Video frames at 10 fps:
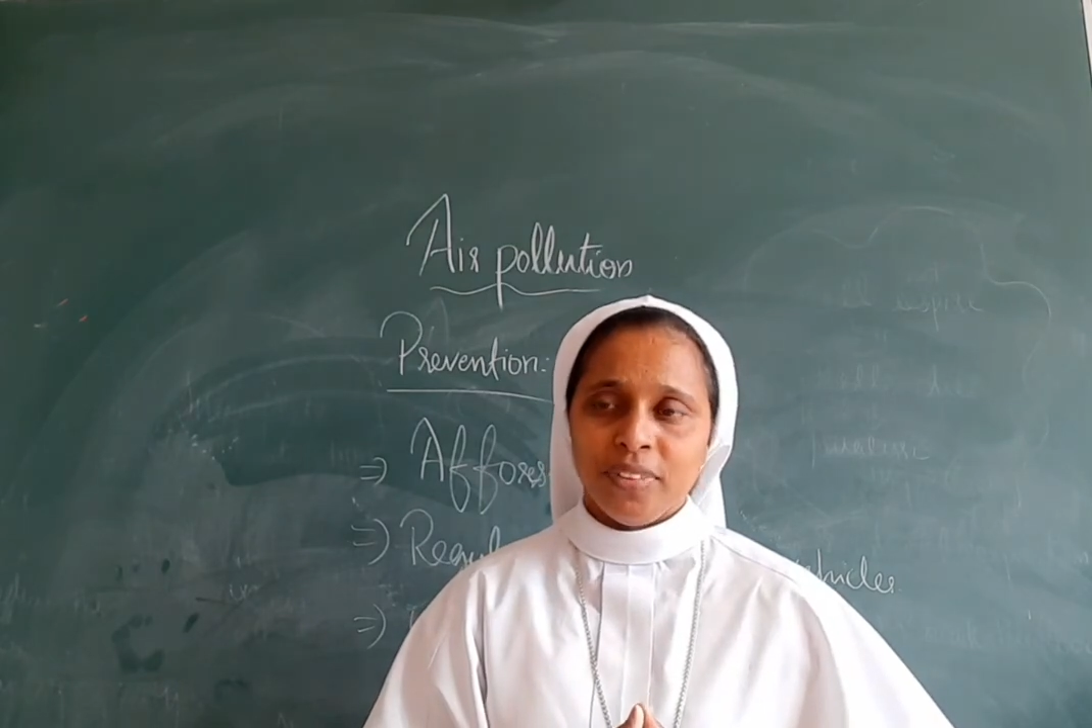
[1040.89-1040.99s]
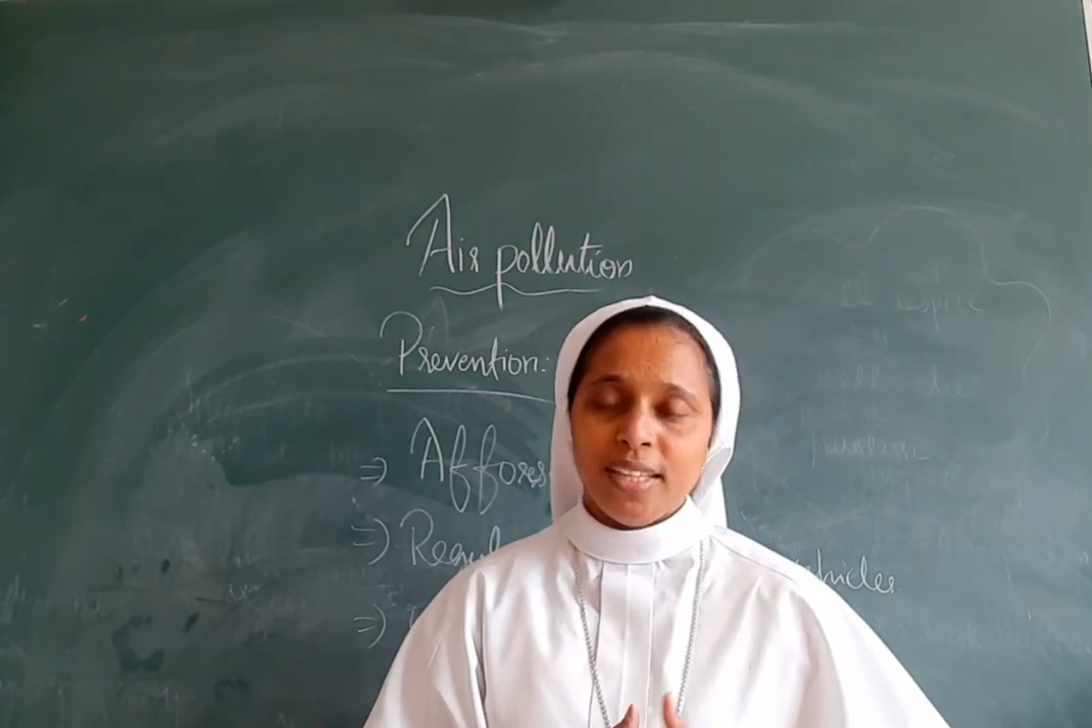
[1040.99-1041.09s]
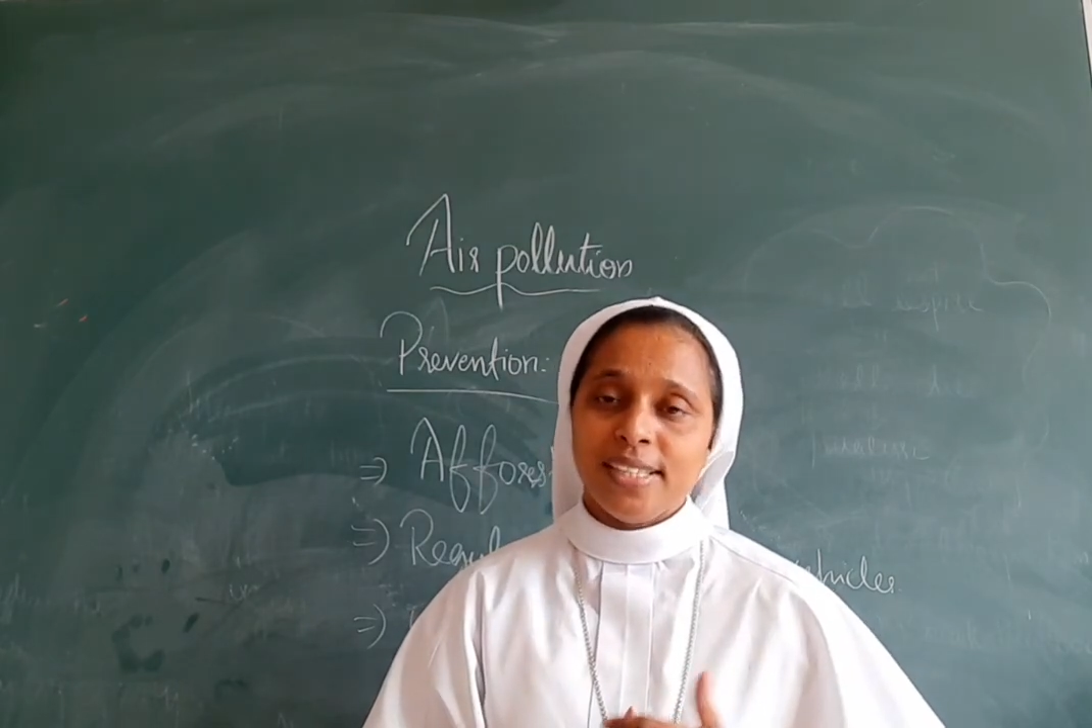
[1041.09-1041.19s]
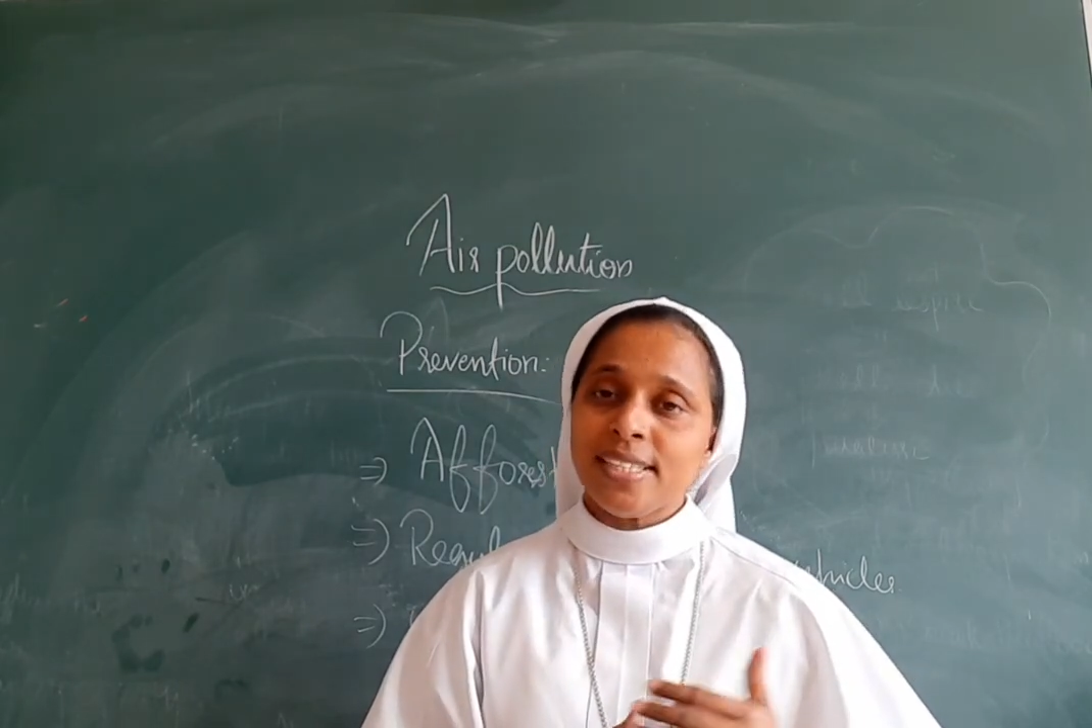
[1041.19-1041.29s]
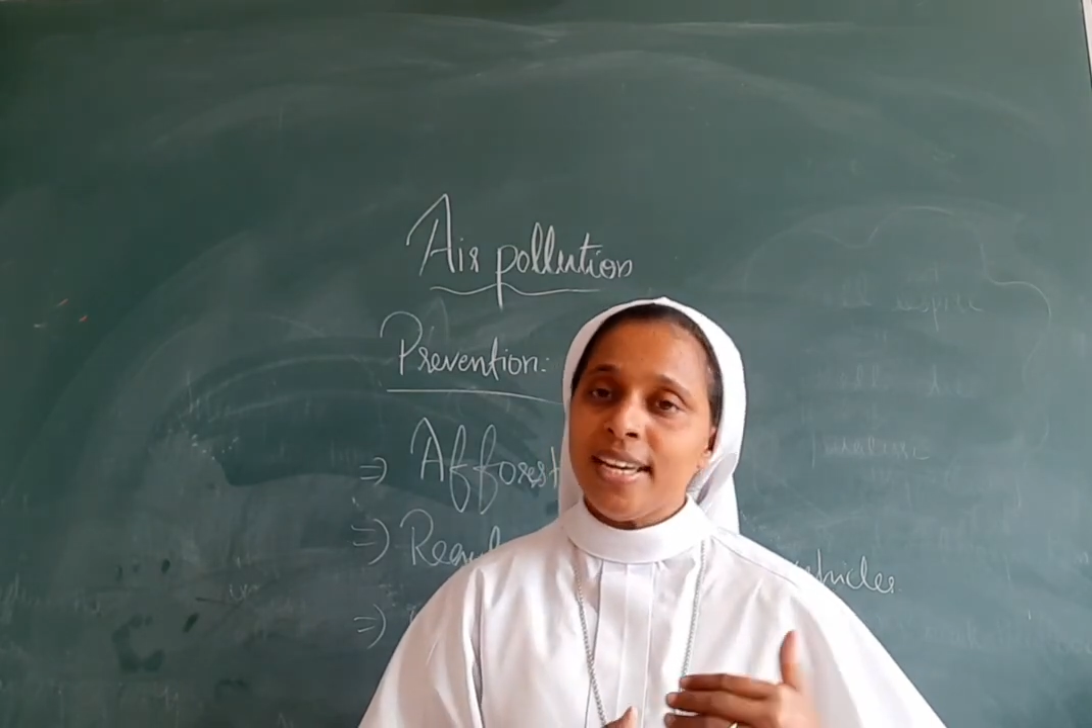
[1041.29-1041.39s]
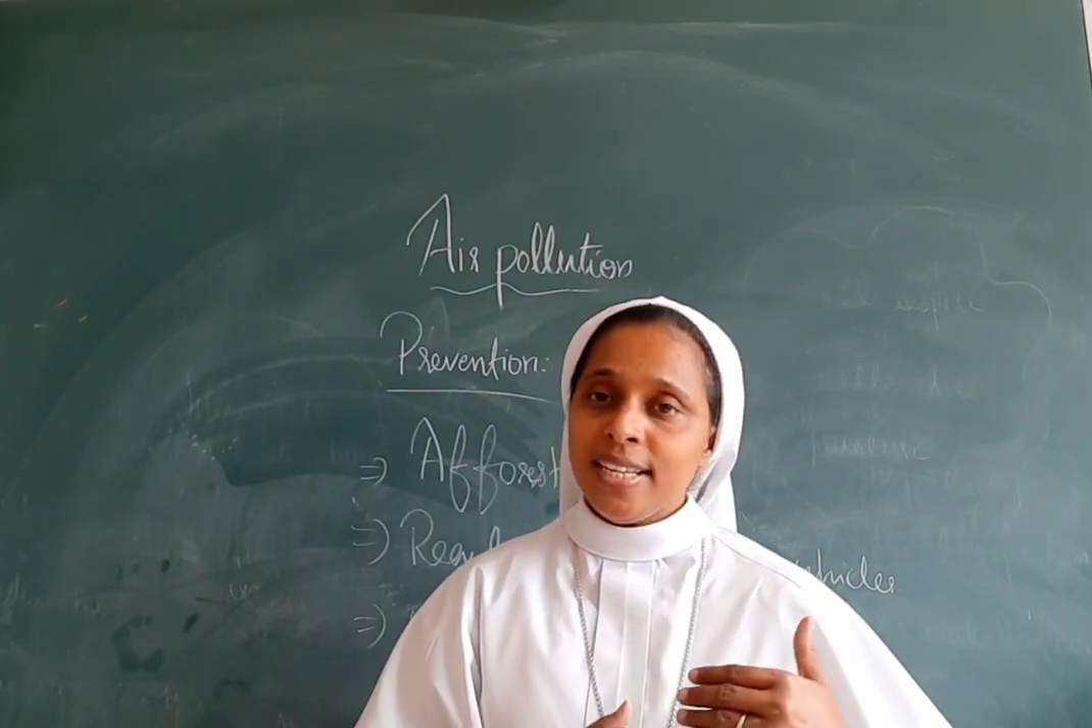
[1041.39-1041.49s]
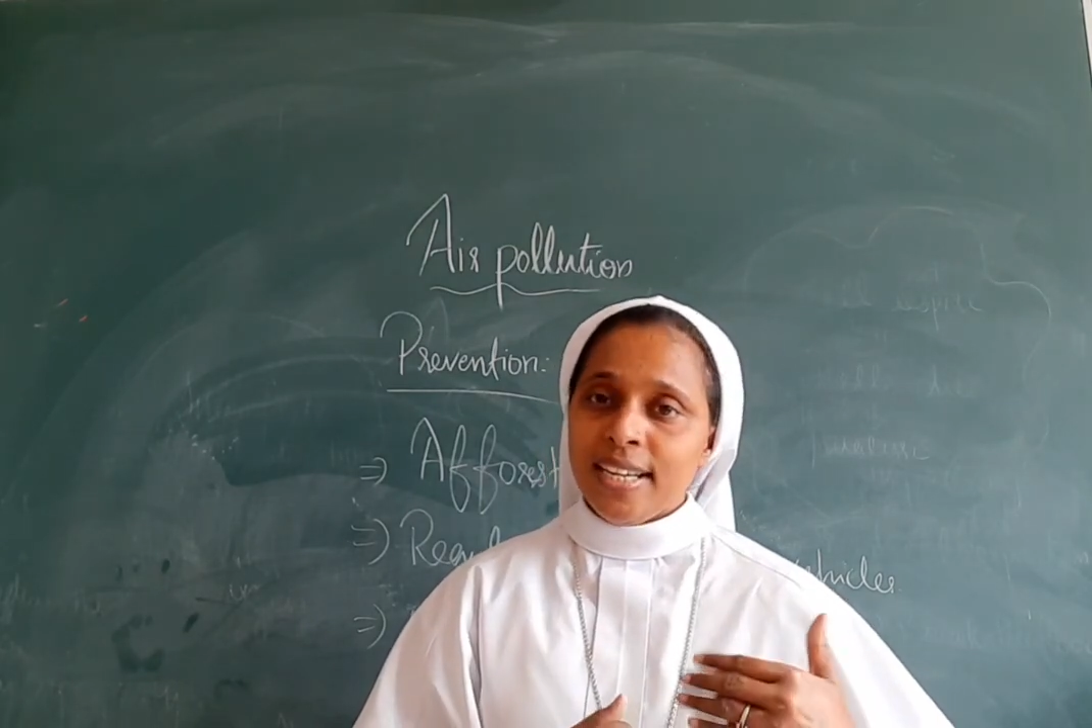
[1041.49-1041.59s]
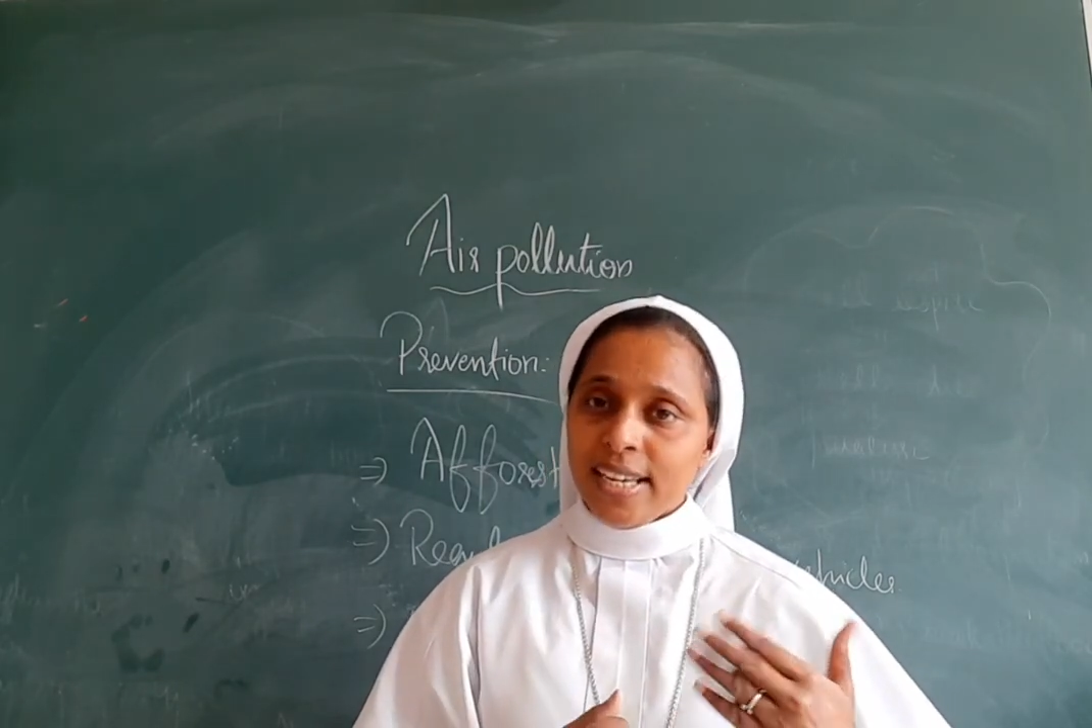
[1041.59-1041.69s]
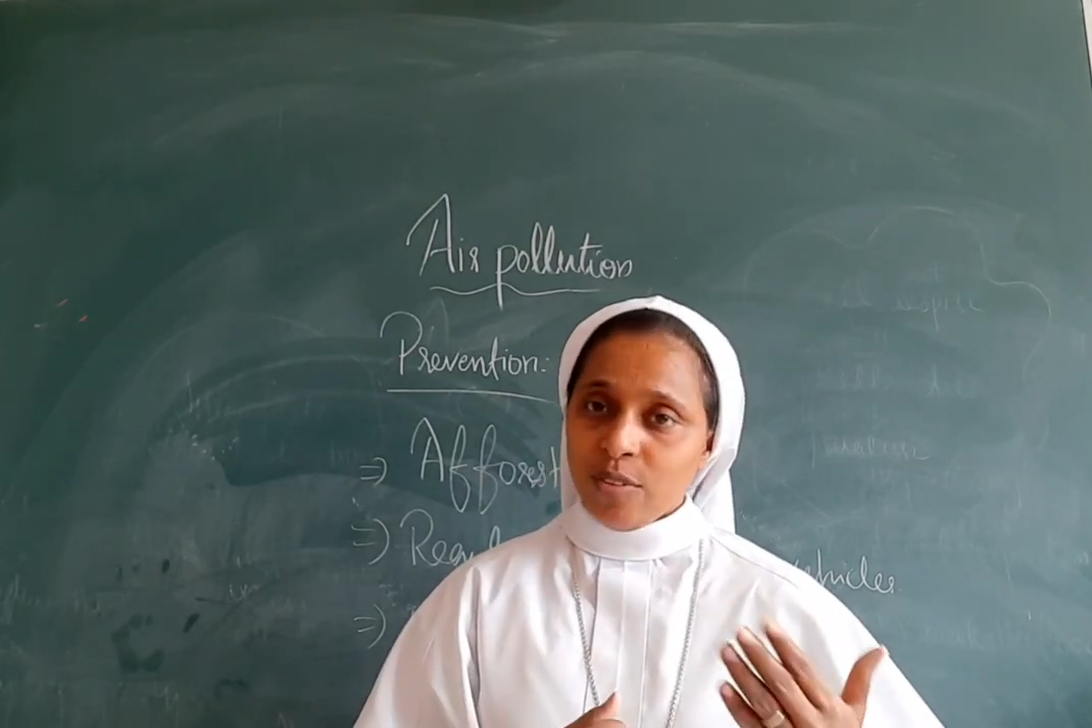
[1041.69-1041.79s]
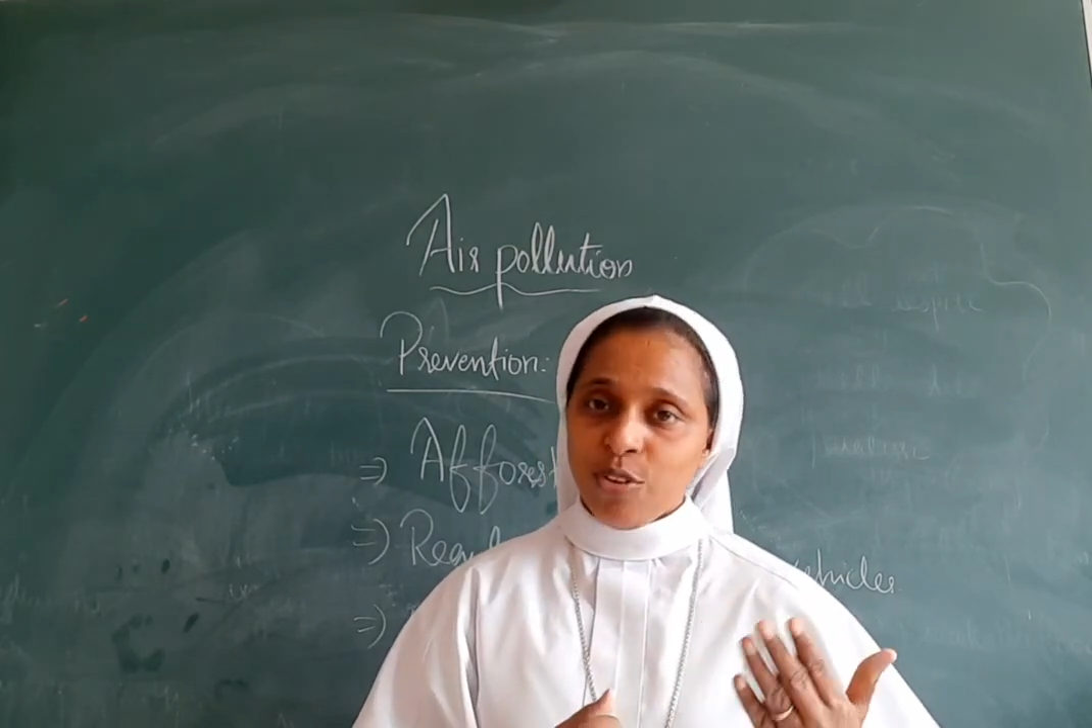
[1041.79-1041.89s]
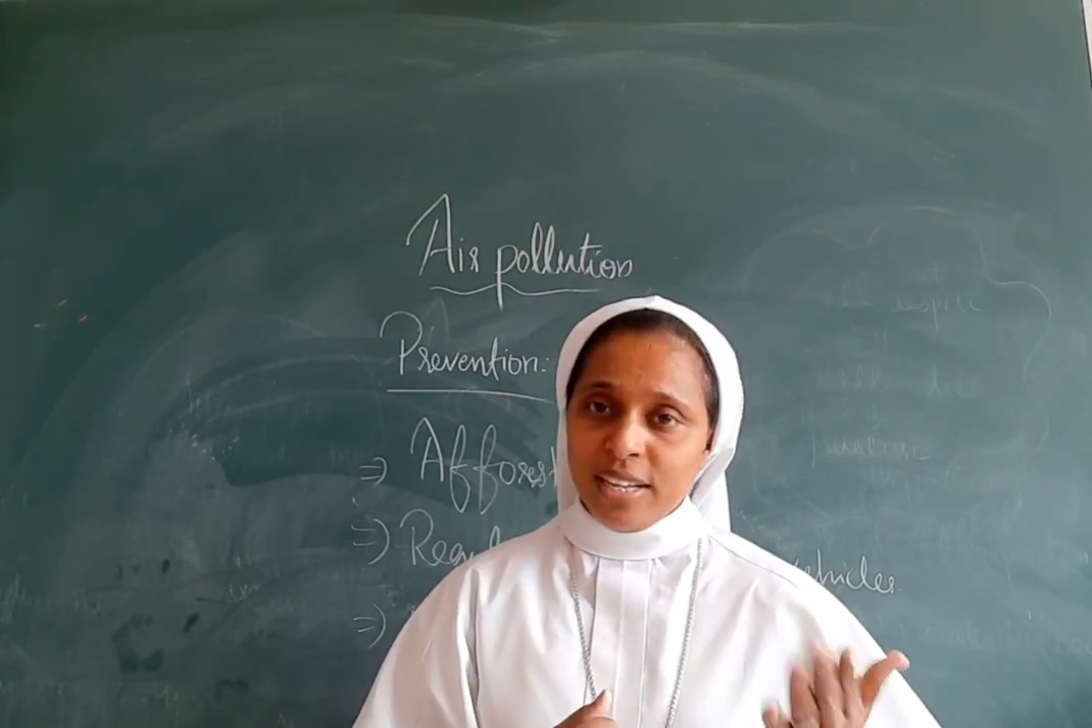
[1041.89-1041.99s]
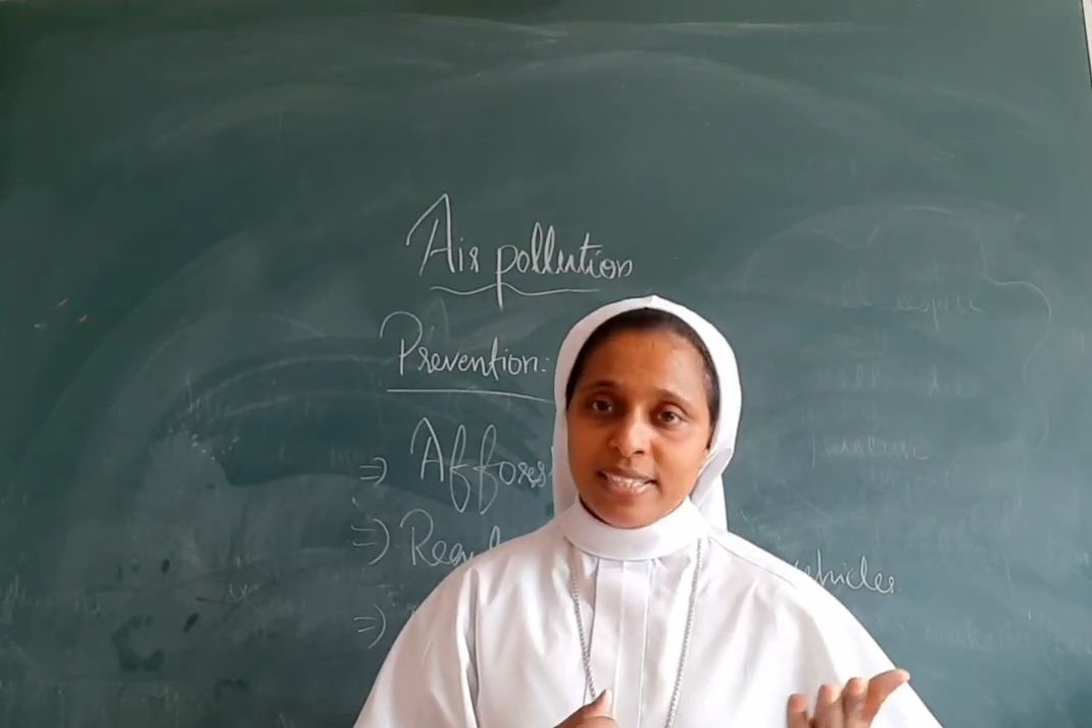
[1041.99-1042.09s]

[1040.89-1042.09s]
That is, for